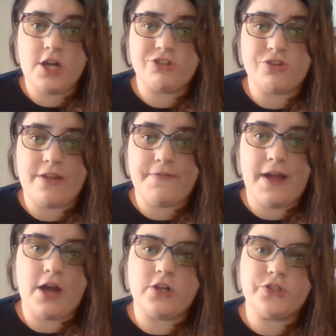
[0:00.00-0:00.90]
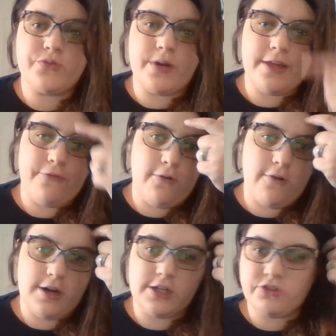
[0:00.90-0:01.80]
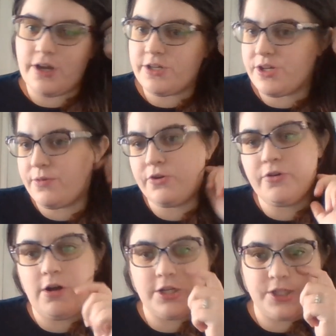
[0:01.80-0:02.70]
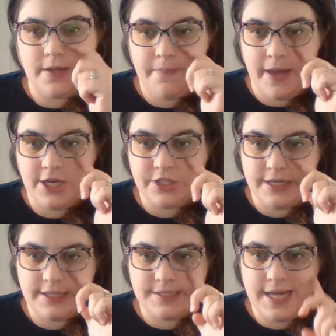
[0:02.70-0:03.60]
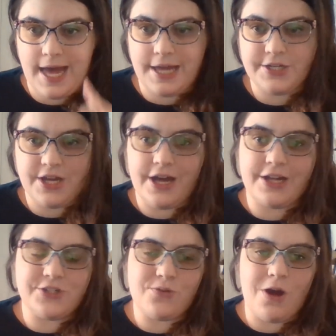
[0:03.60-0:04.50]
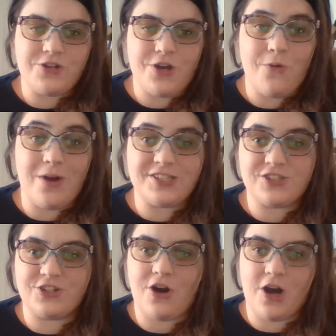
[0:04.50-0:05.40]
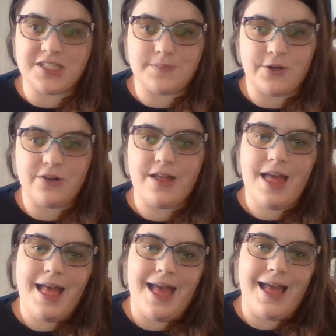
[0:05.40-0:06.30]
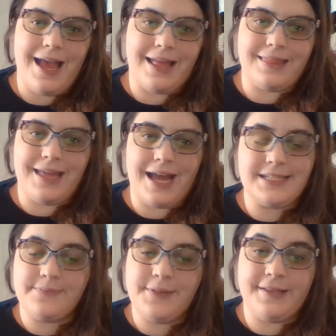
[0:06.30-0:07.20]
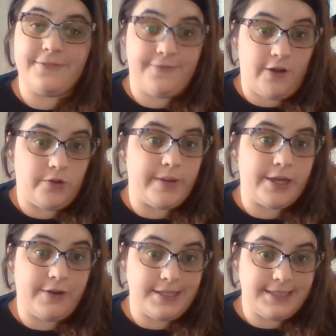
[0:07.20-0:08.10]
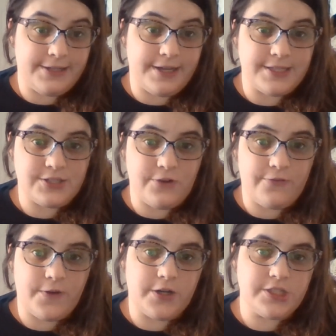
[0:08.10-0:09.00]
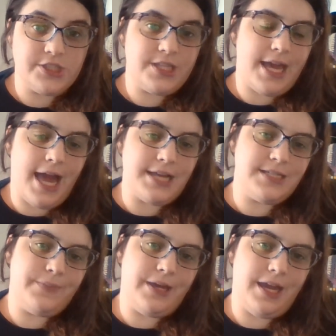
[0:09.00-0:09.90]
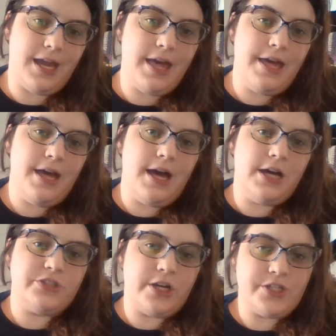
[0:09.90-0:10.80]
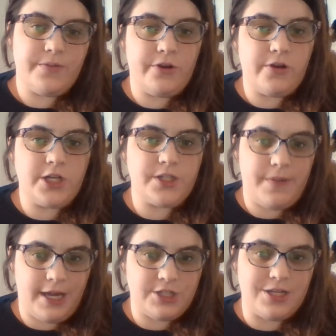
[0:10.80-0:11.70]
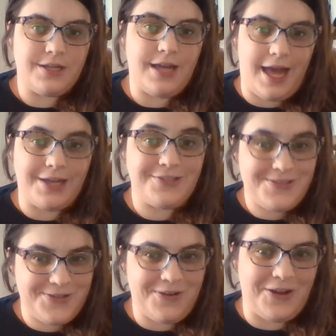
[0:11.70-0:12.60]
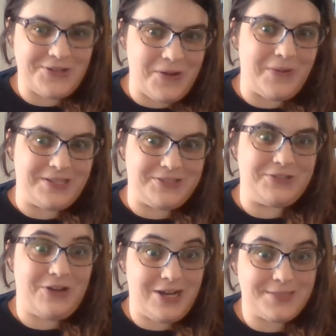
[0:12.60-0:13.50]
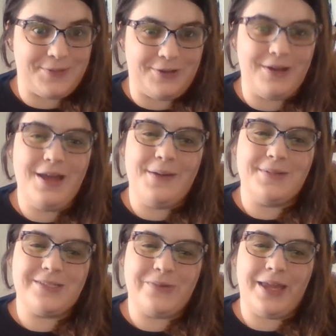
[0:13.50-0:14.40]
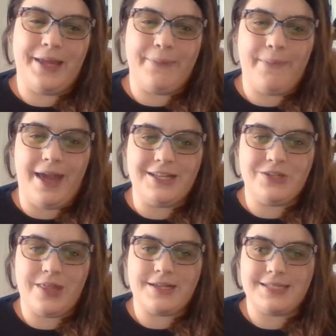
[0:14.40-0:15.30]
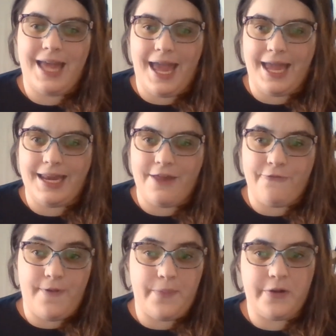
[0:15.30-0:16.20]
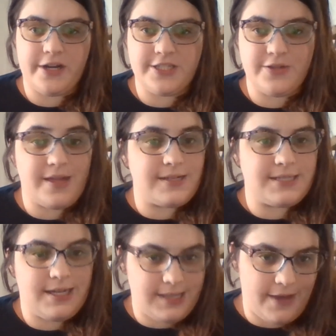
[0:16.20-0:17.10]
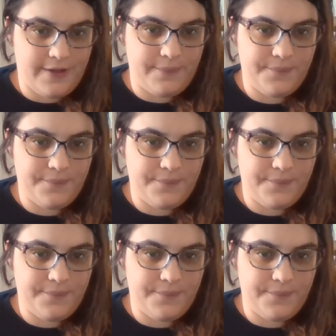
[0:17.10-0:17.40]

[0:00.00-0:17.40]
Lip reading: So they found 24 trigeminal neuralgia patients at Toronto Western Hospital, and they had to meet the following criteria. So first, they had to be a trigeminal neuralgia patient at Toronto Western Hospital between May 2008 and February 2011.